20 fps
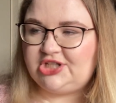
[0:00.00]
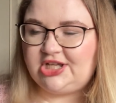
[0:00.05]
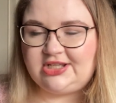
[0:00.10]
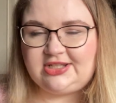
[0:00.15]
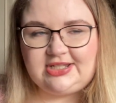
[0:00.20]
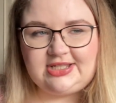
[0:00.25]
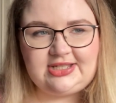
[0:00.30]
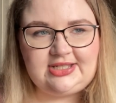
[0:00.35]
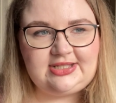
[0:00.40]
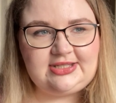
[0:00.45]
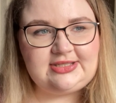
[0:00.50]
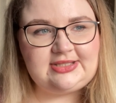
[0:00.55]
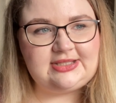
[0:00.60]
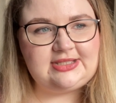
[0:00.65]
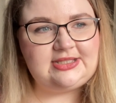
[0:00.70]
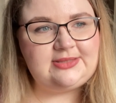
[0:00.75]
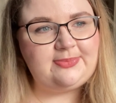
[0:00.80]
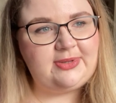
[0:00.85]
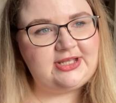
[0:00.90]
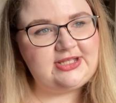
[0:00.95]

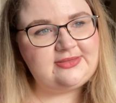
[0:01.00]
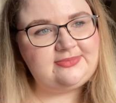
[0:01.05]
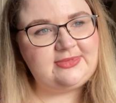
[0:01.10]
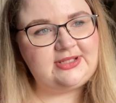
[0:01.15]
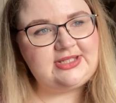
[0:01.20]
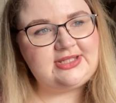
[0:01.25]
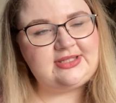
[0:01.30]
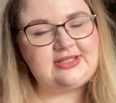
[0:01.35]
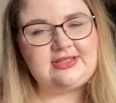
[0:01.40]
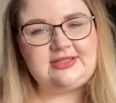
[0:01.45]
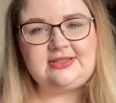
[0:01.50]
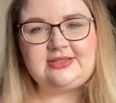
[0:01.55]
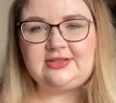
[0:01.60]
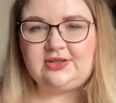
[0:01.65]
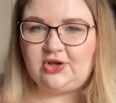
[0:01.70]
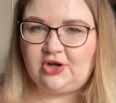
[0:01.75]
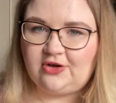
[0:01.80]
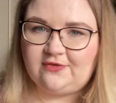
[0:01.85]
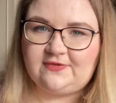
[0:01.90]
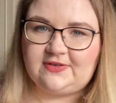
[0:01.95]
chutneys and spice
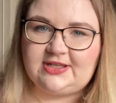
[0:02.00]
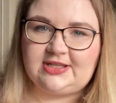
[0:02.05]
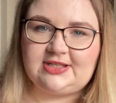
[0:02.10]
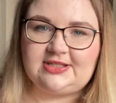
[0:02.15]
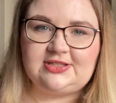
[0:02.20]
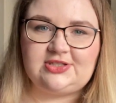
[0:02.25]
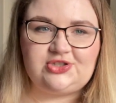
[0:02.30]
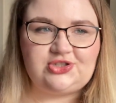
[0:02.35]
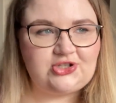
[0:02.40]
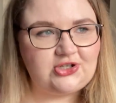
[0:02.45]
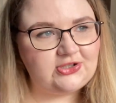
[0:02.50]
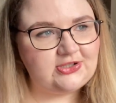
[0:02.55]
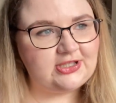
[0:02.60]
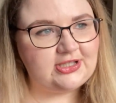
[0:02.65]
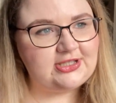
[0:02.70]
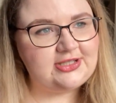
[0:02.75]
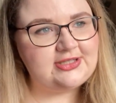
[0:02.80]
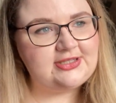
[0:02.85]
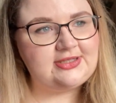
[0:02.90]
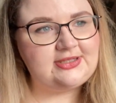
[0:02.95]
mixes and coffees and
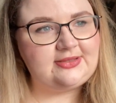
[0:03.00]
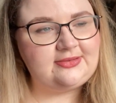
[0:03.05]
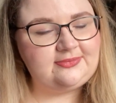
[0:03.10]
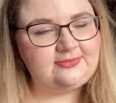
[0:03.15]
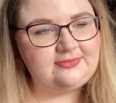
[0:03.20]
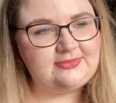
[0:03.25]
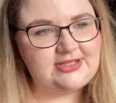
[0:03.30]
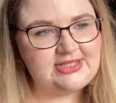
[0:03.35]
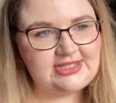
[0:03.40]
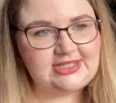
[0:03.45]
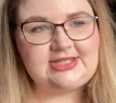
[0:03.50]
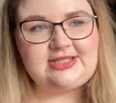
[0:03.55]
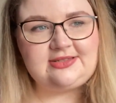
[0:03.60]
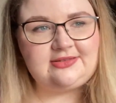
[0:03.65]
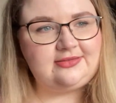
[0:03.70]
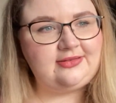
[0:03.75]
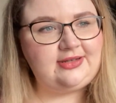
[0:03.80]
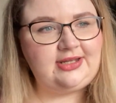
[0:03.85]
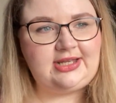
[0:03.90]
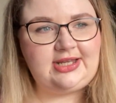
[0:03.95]
chocolates and
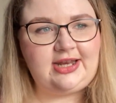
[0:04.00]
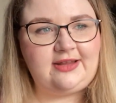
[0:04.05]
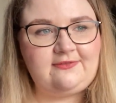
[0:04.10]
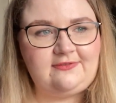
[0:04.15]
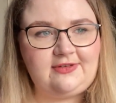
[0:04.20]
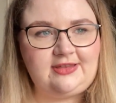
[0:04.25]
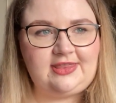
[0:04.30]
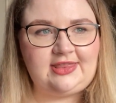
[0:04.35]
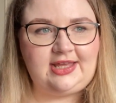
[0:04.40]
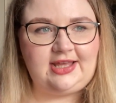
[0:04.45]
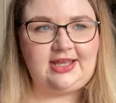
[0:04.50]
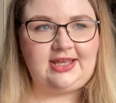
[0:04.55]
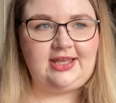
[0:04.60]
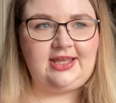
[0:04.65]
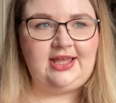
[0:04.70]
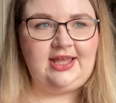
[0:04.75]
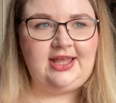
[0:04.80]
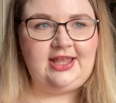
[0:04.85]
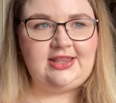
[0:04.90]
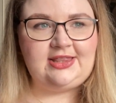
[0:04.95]
patisserie and
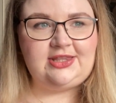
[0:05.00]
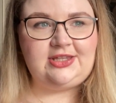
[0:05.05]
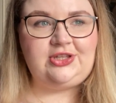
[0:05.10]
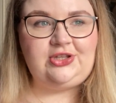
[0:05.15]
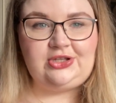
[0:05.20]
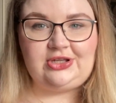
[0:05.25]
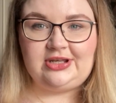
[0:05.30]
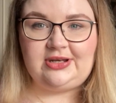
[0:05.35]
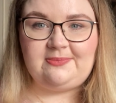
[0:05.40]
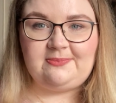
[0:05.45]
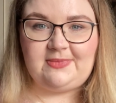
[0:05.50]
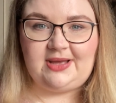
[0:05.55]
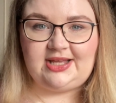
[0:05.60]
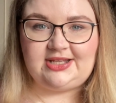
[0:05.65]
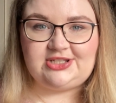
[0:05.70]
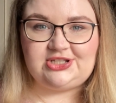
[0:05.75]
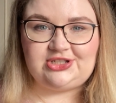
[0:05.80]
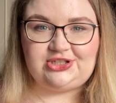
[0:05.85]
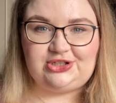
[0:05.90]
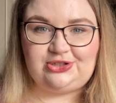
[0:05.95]
everything that you can
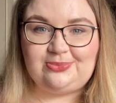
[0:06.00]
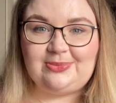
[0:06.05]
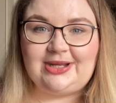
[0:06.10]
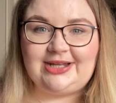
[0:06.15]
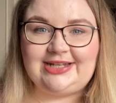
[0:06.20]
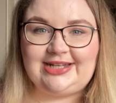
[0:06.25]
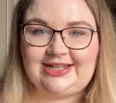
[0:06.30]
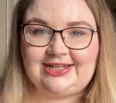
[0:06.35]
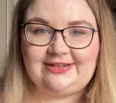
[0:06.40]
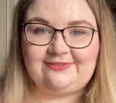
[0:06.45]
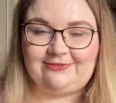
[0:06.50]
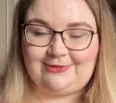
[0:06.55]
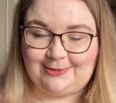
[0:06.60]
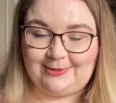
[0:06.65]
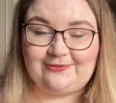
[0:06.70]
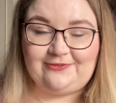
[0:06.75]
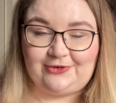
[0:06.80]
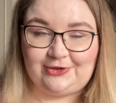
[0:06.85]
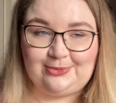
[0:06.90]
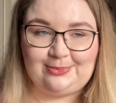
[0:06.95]
imagine you might need
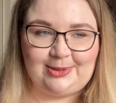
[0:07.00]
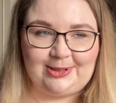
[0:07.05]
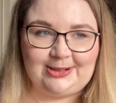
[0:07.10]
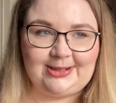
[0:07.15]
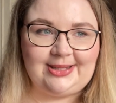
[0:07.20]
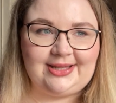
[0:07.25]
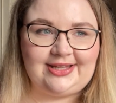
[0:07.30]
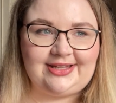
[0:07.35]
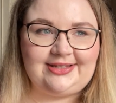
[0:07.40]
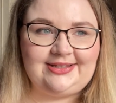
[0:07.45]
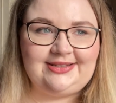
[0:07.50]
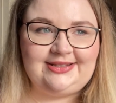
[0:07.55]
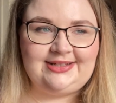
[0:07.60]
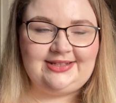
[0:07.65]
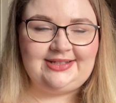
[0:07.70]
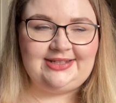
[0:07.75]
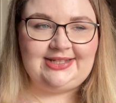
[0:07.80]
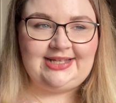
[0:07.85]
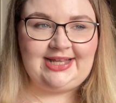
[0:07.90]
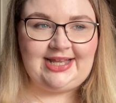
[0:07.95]
from a food market
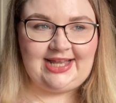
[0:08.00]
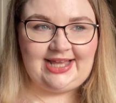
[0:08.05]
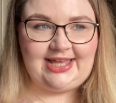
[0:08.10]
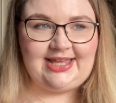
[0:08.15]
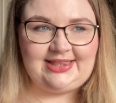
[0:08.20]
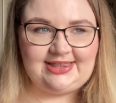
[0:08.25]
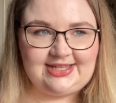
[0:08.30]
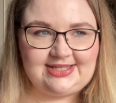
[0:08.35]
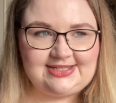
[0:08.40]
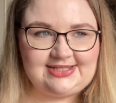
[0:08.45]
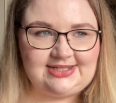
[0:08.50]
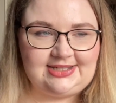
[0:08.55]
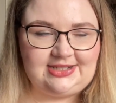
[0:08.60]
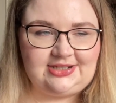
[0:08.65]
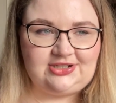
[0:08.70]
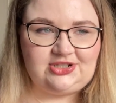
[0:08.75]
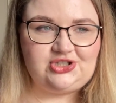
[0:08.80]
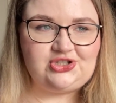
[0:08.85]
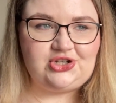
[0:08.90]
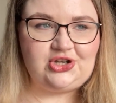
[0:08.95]
in this
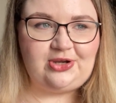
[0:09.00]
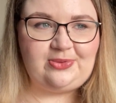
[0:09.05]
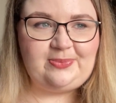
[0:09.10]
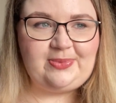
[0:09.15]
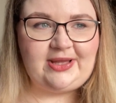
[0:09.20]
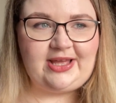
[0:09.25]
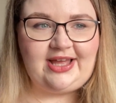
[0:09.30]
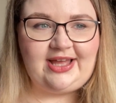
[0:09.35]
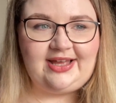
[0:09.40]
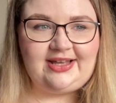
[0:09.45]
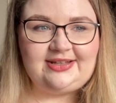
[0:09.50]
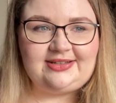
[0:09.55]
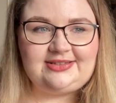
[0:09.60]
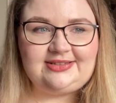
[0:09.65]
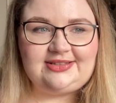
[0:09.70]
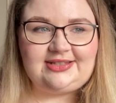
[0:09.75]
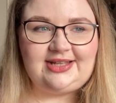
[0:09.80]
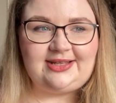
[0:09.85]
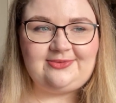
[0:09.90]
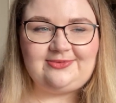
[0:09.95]
little shop
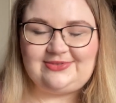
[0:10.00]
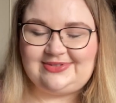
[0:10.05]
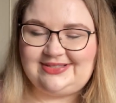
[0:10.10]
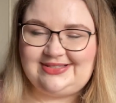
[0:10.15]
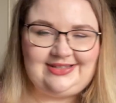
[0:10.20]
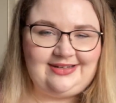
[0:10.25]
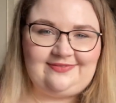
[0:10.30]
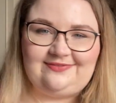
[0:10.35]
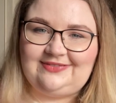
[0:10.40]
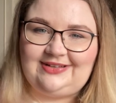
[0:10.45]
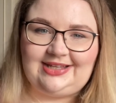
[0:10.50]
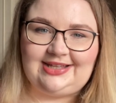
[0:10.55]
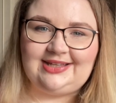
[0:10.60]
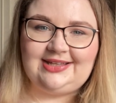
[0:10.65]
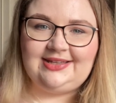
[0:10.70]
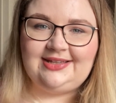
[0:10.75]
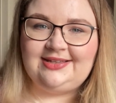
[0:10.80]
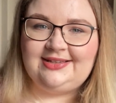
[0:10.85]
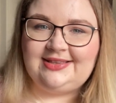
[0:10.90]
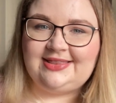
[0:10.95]
and it was
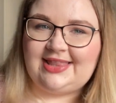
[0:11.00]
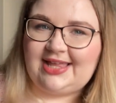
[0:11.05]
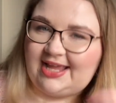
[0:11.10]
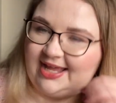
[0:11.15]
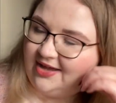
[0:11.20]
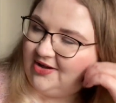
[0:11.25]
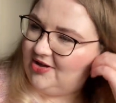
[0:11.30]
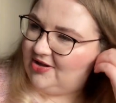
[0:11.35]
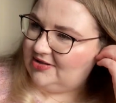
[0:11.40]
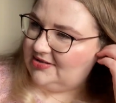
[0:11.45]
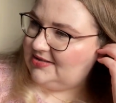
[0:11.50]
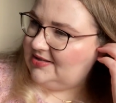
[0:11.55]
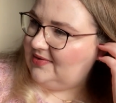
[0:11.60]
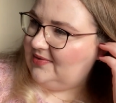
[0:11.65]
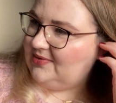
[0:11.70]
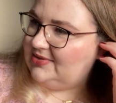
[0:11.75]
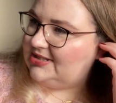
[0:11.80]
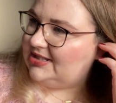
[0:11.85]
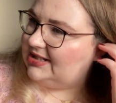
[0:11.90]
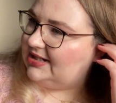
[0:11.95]
lovely. They
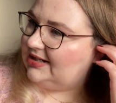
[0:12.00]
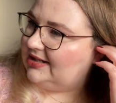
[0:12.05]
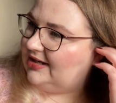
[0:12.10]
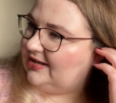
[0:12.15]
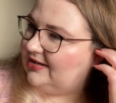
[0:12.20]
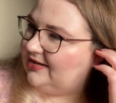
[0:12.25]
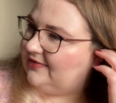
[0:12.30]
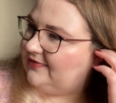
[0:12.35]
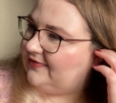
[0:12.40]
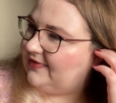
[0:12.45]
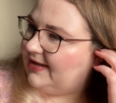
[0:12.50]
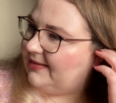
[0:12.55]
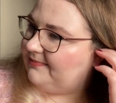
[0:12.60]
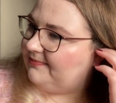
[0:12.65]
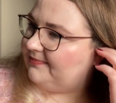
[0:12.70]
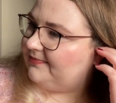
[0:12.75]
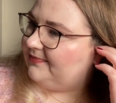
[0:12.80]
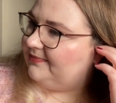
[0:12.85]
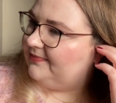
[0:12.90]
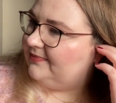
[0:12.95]
also did a lot of
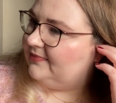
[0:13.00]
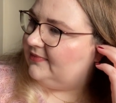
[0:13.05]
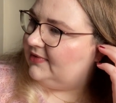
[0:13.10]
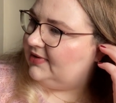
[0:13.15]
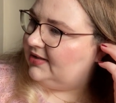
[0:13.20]
um,